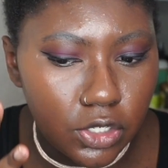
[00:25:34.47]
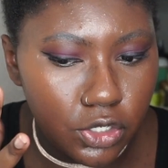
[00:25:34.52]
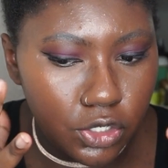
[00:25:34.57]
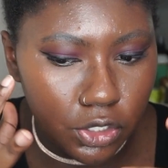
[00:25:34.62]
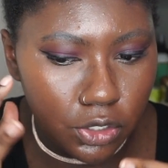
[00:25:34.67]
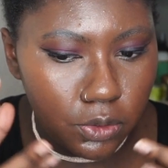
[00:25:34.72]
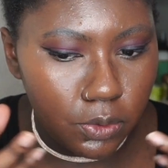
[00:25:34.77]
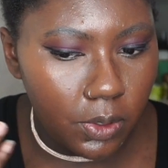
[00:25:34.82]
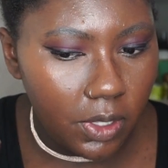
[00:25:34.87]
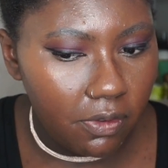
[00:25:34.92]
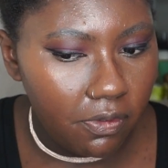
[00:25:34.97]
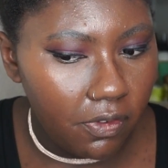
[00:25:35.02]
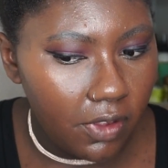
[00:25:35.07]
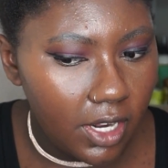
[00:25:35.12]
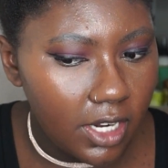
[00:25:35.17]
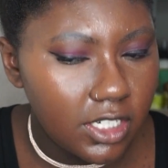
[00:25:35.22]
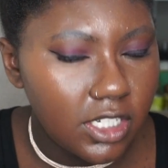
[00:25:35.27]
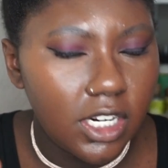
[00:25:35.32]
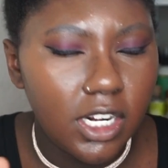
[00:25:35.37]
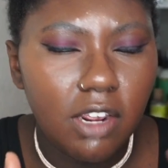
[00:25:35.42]
dewy
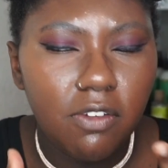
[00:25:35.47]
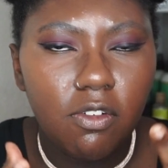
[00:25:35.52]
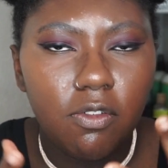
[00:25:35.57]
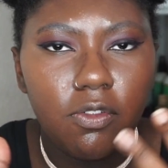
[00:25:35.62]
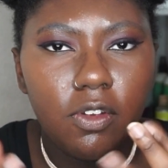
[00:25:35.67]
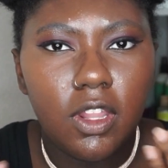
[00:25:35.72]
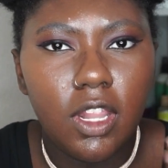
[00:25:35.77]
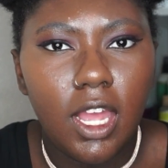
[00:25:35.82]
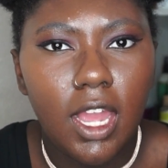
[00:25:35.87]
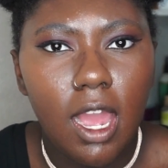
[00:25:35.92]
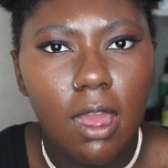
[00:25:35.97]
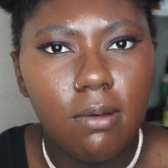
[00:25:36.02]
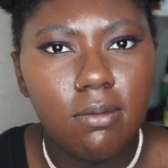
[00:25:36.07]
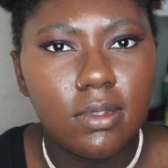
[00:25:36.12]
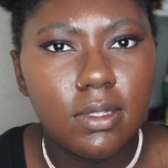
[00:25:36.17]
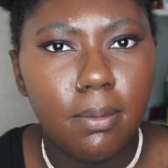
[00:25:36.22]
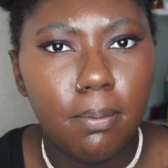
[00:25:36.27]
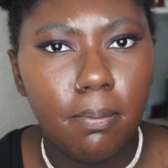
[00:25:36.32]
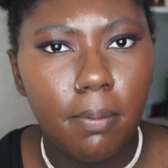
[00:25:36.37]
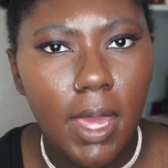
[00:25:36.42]
finish. I never felt like I
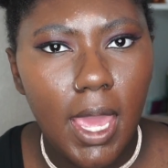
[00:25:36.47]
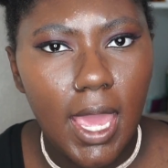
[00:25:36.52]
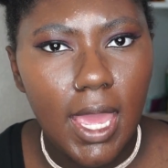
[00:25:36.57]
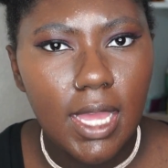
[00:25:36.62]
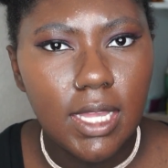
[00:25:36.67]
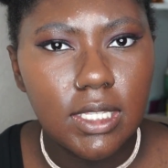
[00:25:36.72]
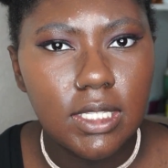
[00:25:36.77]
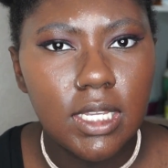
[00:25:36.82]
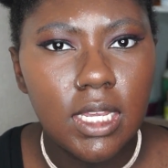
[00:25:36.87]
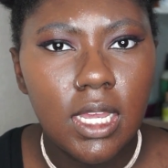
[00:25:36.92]
was matte.